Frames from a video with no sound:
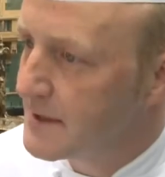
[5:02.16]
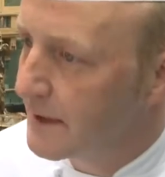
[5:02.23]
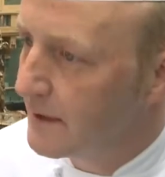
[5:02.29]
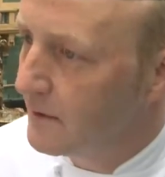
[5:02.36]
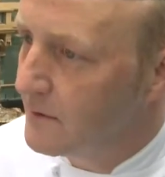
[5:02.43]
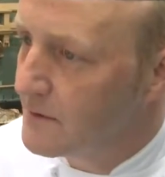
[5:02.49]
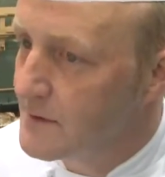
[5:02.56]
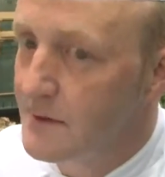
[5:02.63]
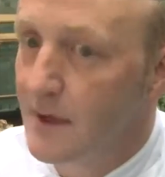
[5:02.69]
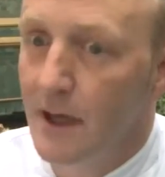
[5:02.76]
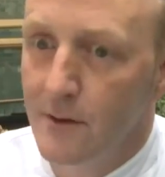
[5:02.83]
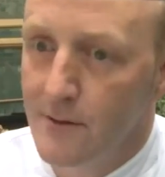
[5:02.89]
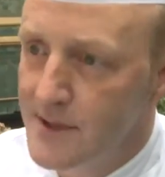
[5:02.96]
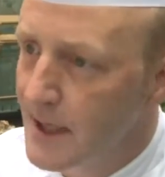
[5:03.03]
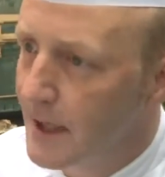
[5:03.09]
skills, the
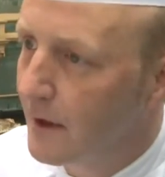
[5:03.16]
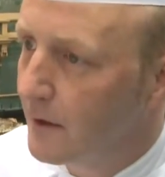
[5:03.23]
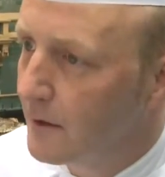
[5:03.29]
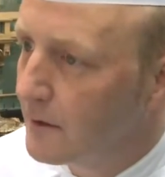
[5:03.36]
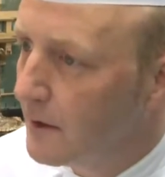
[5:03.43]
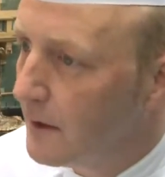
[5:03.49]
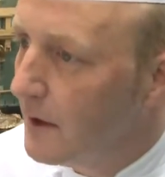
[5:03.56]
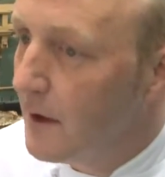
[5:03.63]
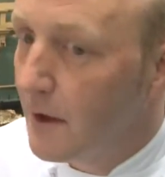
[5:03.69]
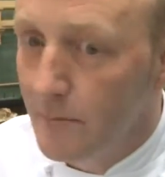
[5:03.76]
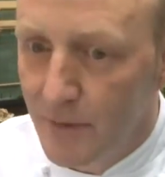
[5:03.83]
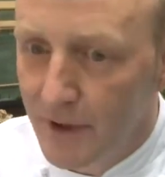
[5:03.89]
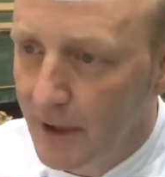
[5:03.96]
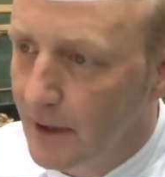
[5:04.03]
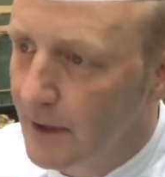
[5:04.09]
hotel,
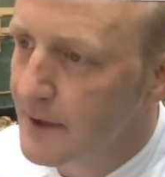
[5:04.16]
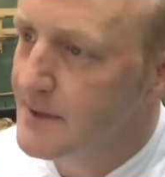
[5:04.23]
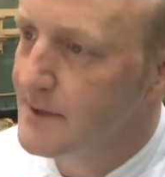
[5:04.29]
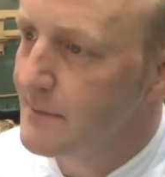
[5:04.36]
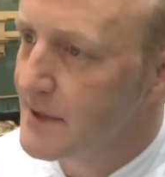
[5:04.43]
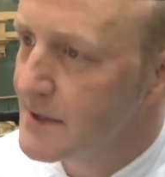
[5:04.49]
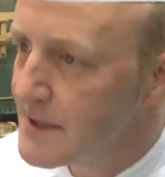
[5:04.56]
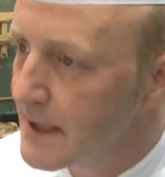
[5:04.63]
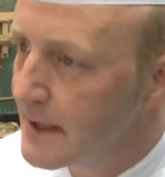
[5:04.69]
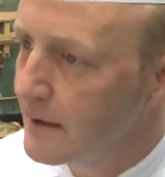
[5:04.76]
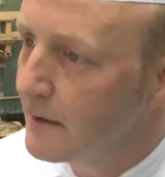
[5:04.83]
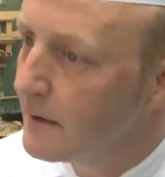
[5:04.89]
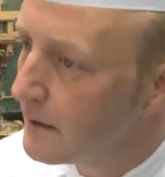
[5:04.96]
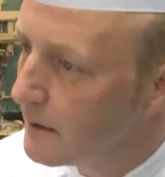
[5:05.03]
bringing customers in.